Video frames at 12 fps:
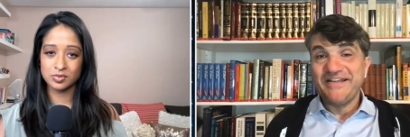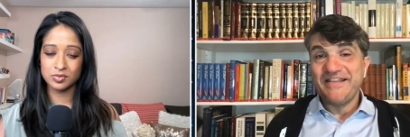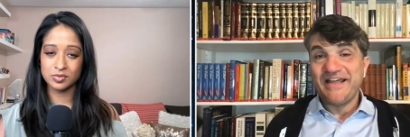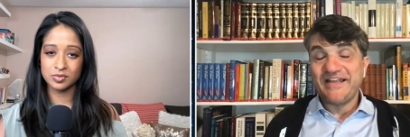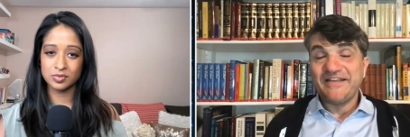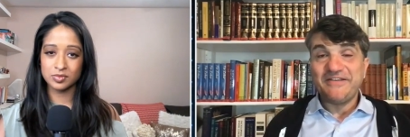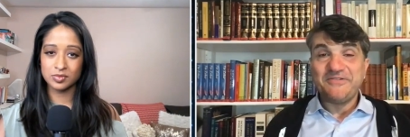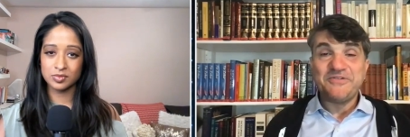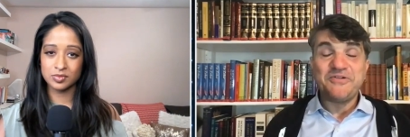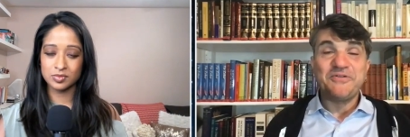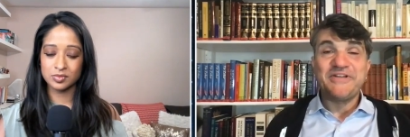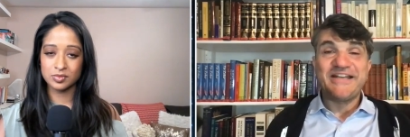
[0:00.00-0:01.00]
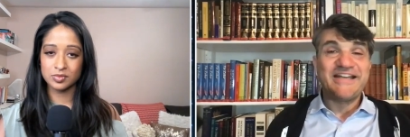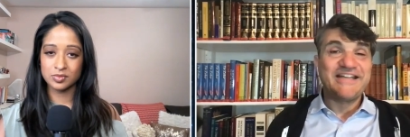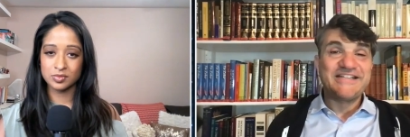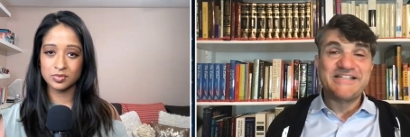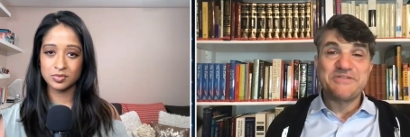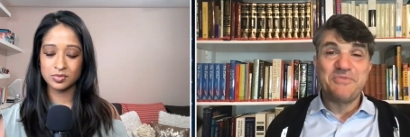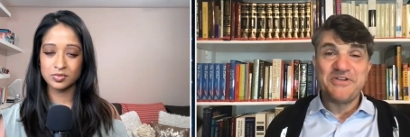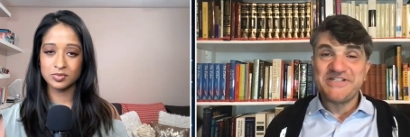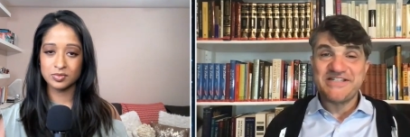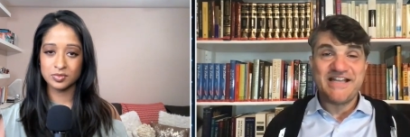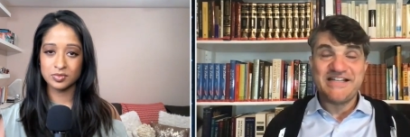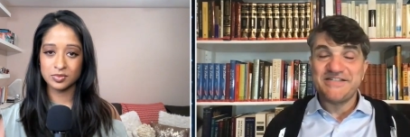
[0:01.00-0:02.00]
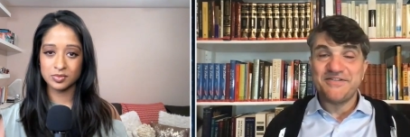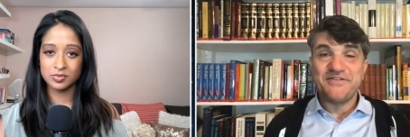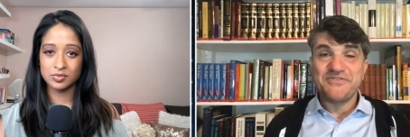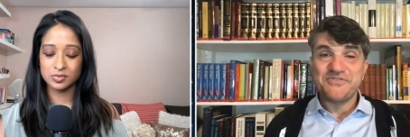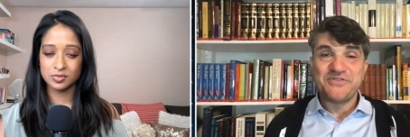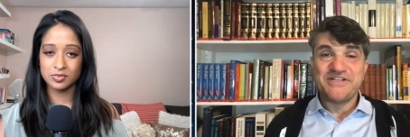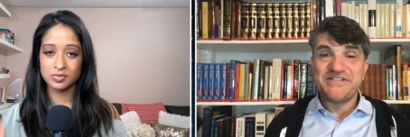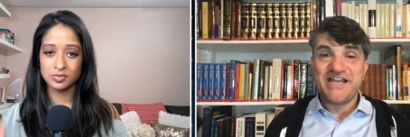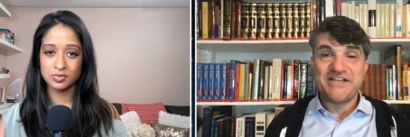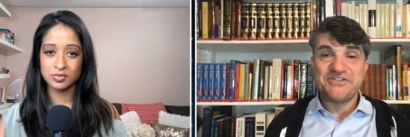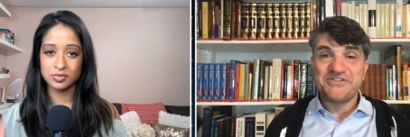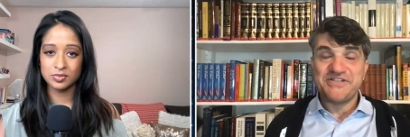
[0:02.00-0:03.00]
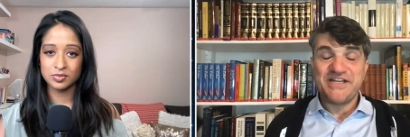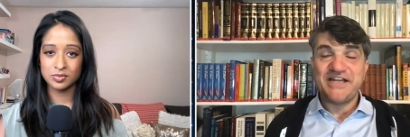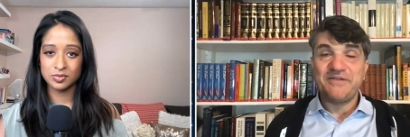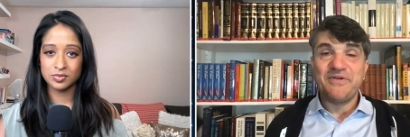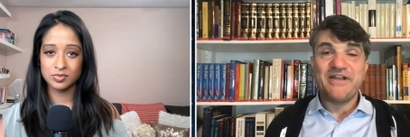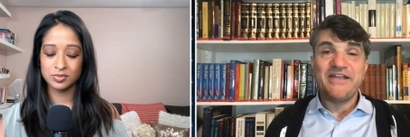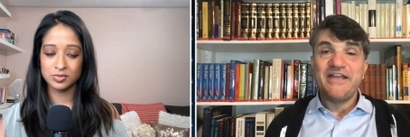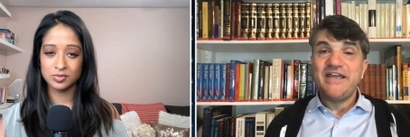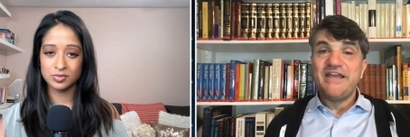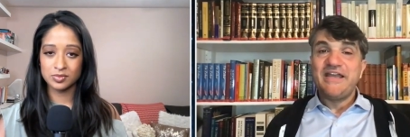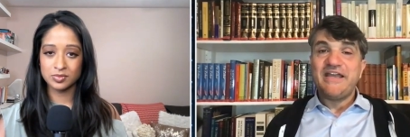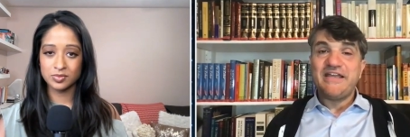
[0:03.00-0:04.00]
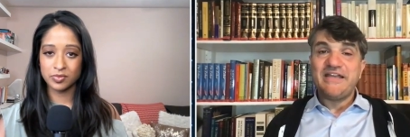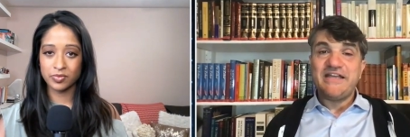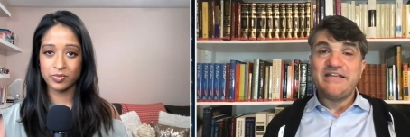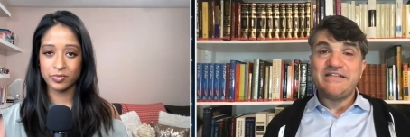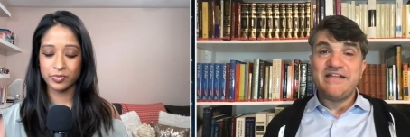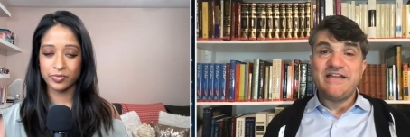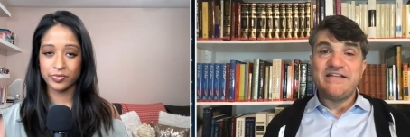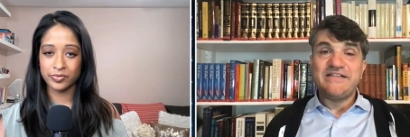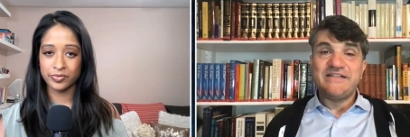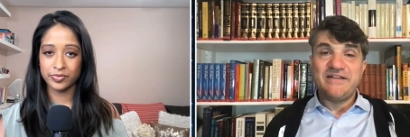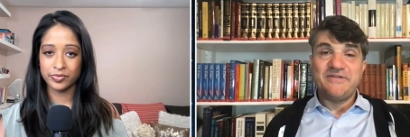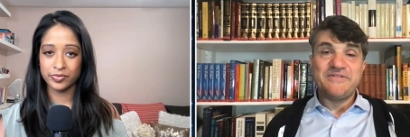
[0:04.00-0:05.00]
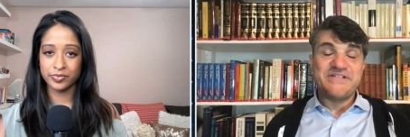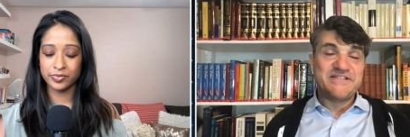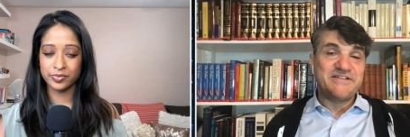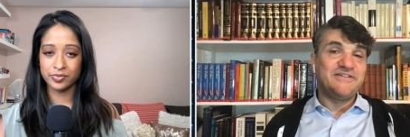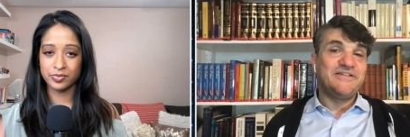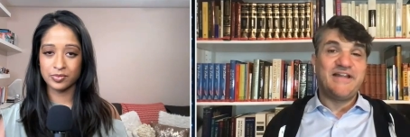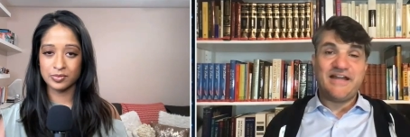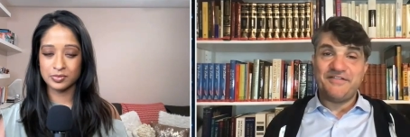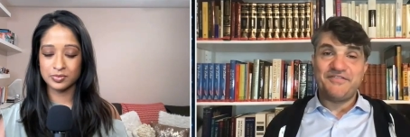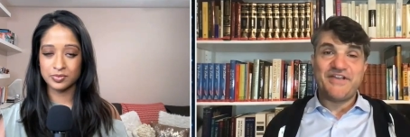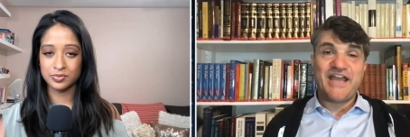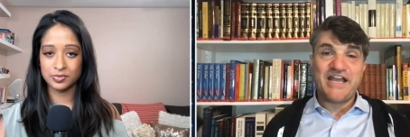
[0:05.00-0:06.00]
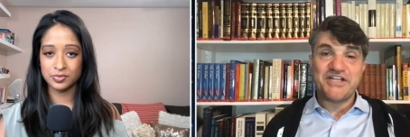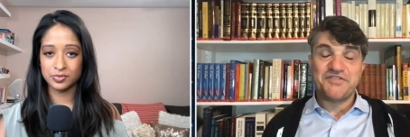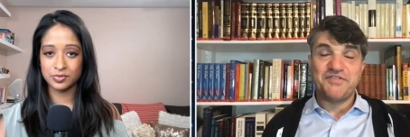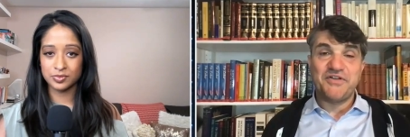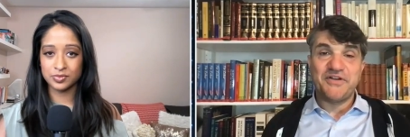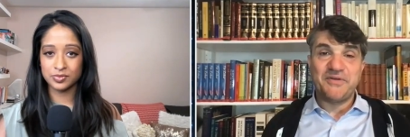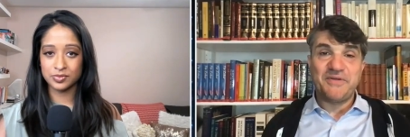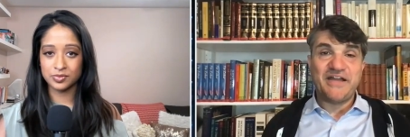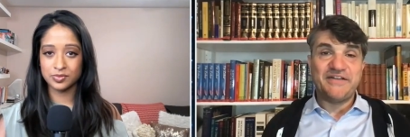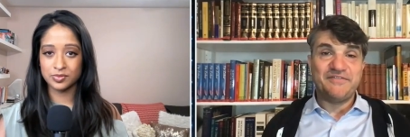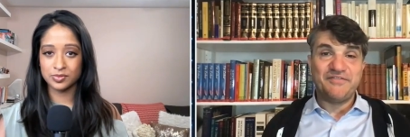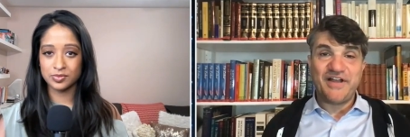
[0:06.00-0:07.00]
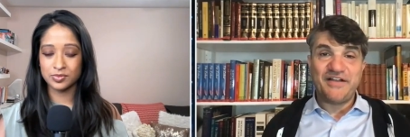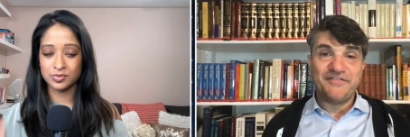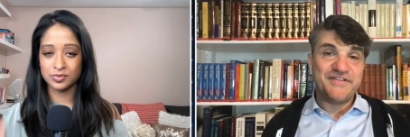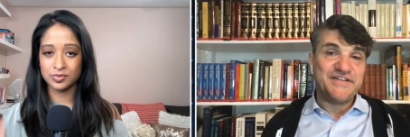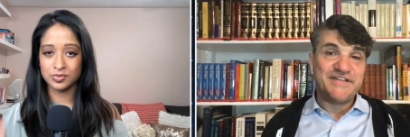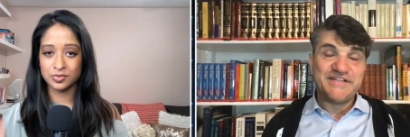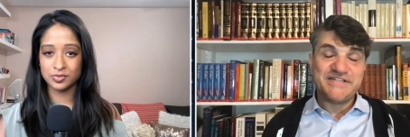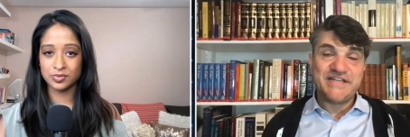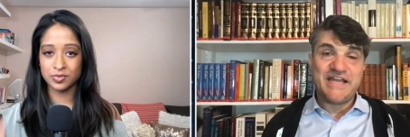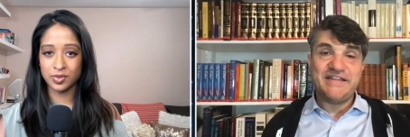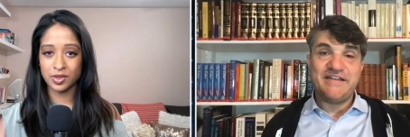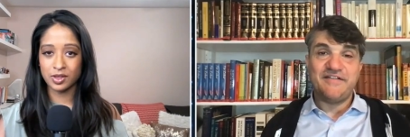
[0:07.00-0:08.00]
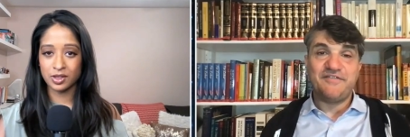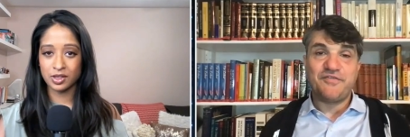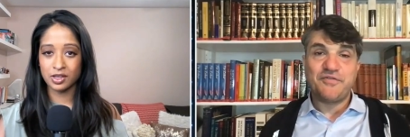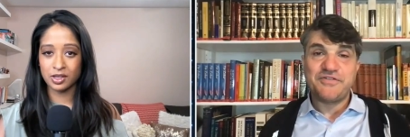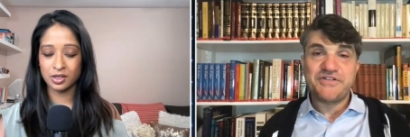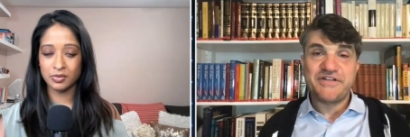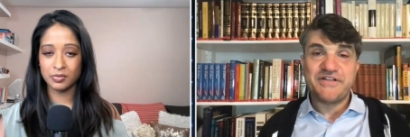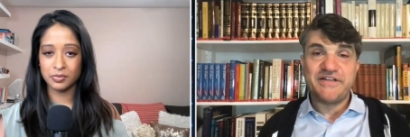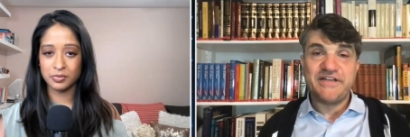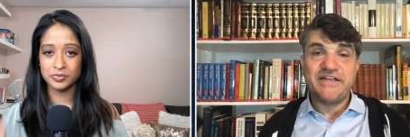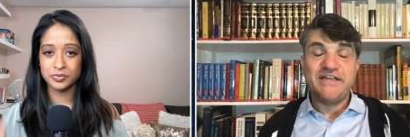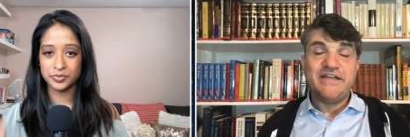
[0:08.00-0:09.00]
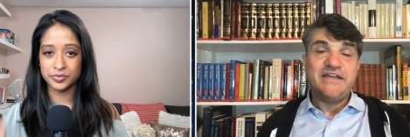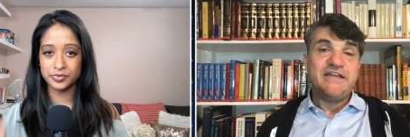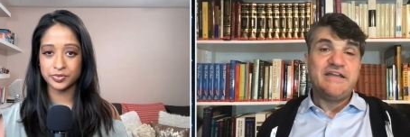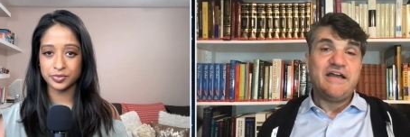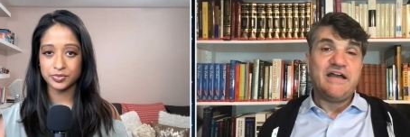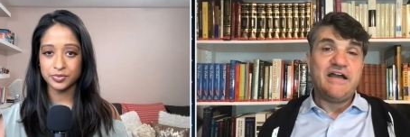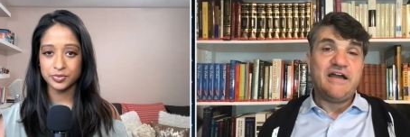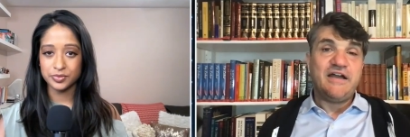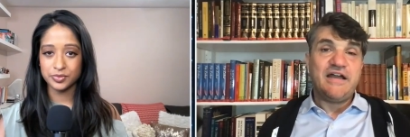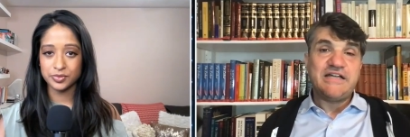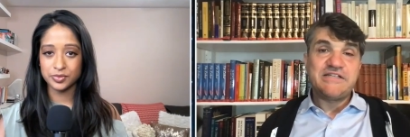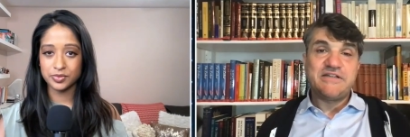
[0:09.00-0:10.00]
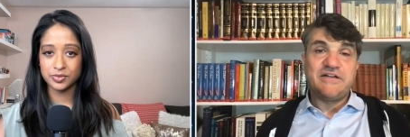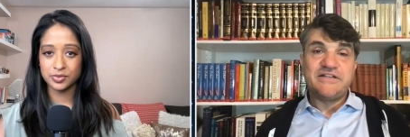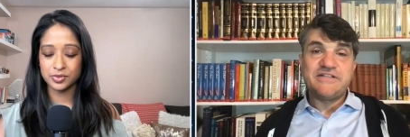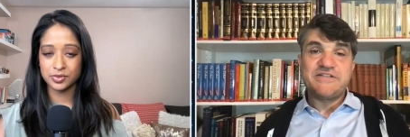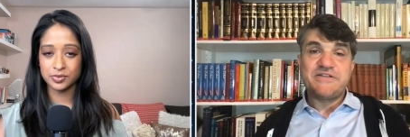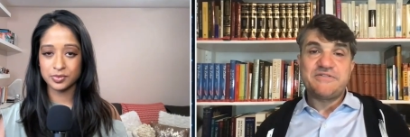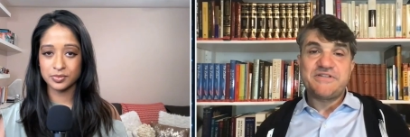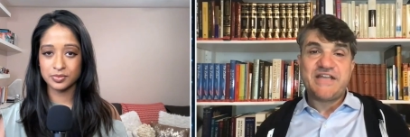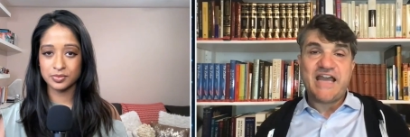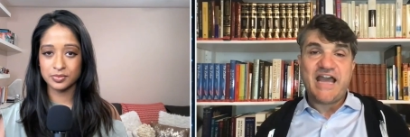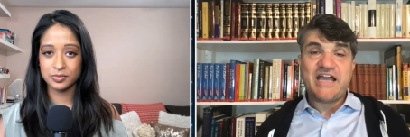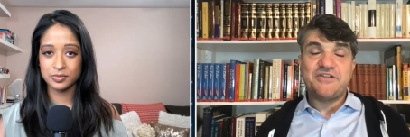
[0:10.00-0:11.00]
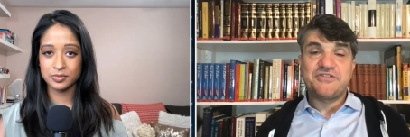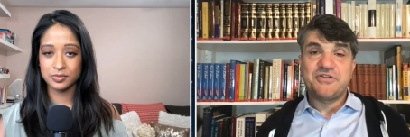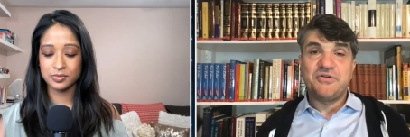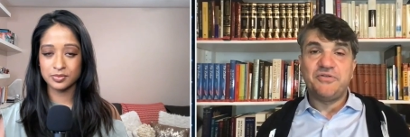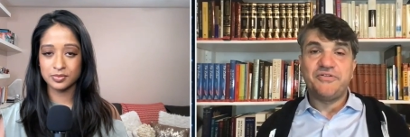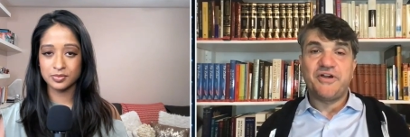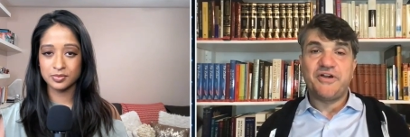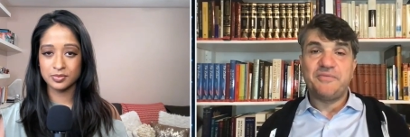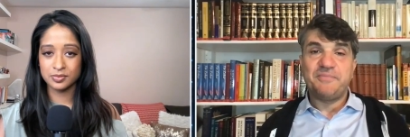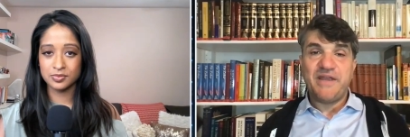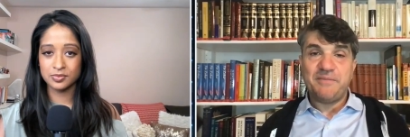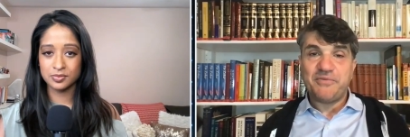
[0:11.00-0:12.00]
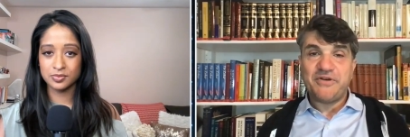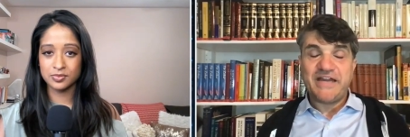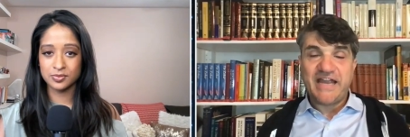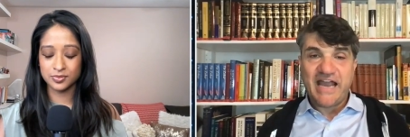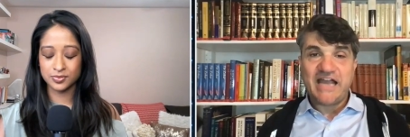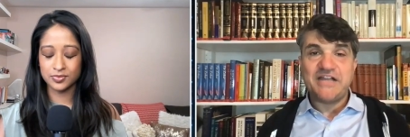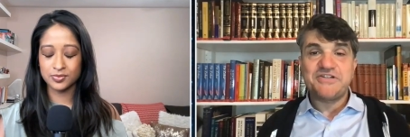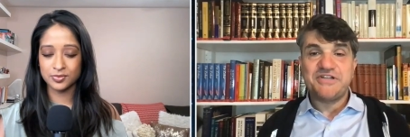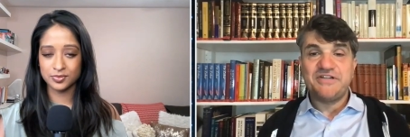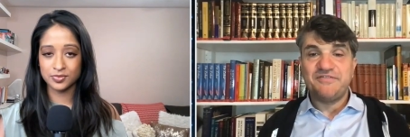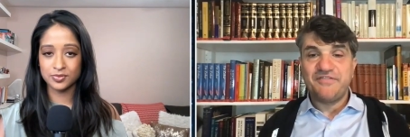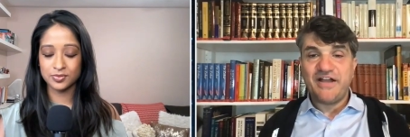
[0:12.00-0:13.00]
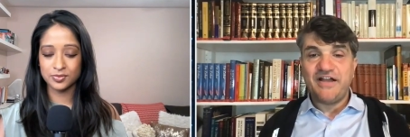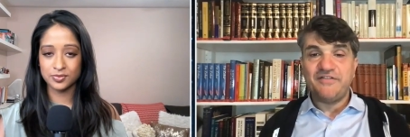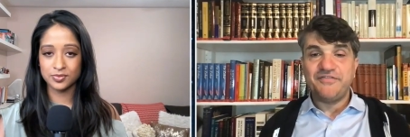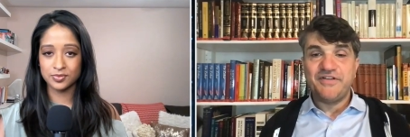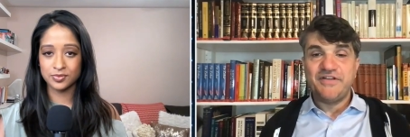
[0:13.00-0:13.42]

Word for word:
Speaker 1: that you're, you're only going to get a small slice of those transactions anyway. It, it, it, there is still a lot of cash floating around involved in this, and unfortunately, uh, as long as there's cash, cold hard paper cash involved